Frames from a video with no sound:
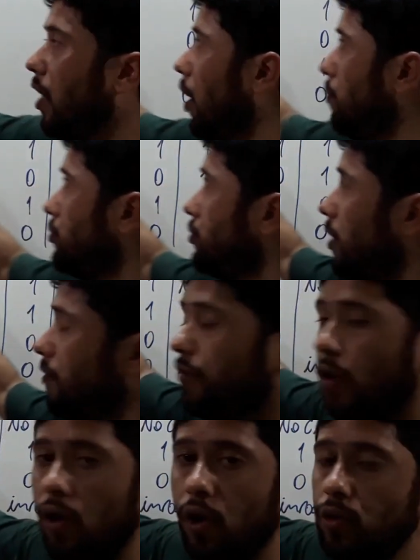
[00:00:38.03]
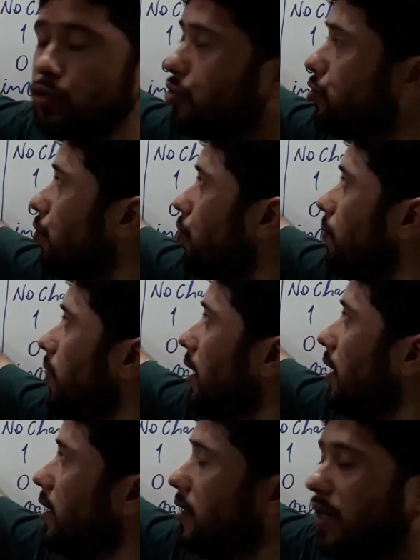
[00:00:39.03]
Observe also
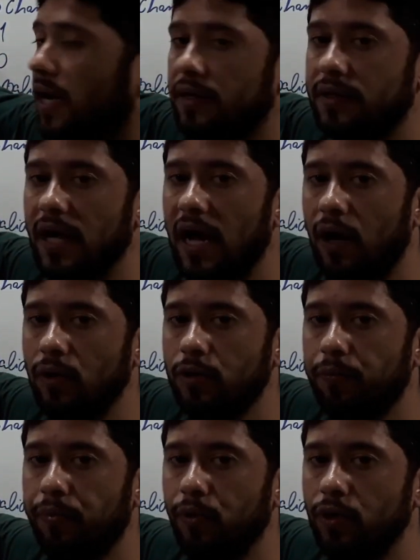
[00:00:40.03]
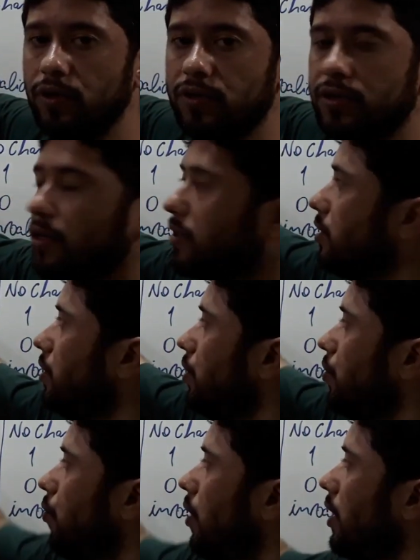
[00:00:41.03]
that the outputs
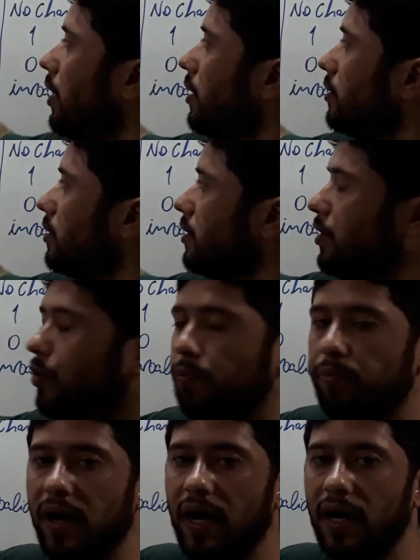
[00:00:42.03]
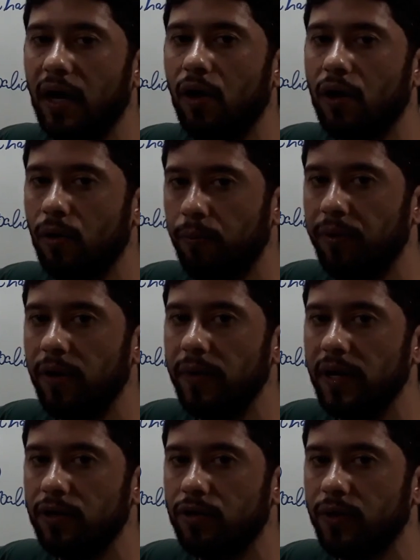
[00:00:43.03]
Q and Q bar are
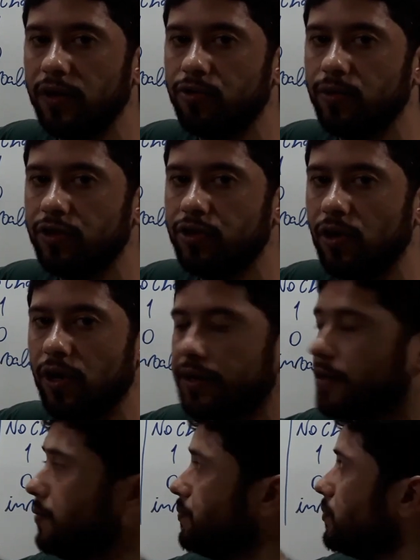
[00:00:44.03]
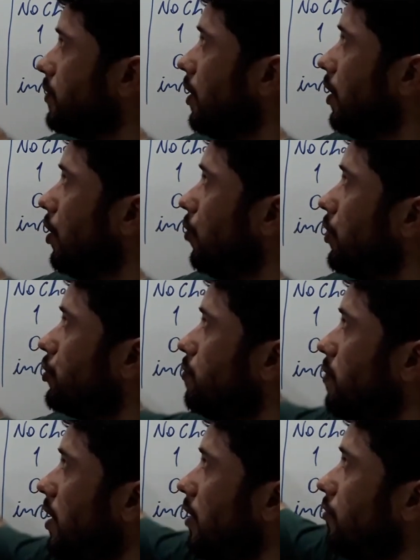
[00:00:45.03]
complementary to each other,
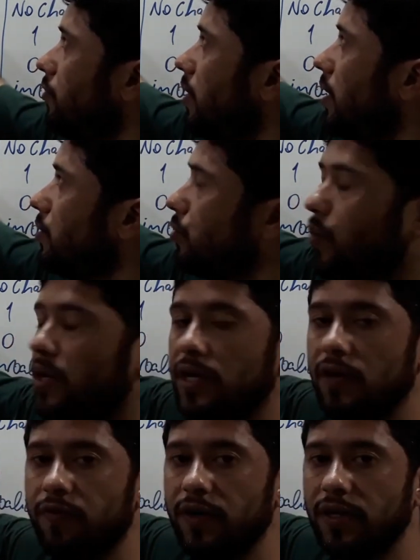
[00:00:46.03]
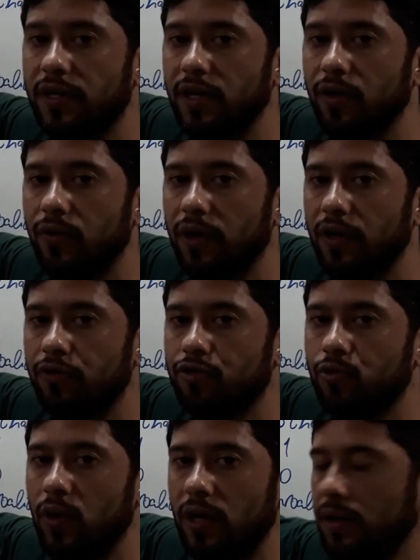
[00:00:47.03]
which means that whenever Q
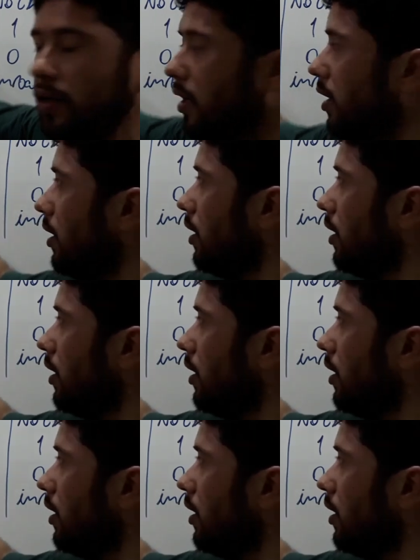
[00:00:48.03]
is 1,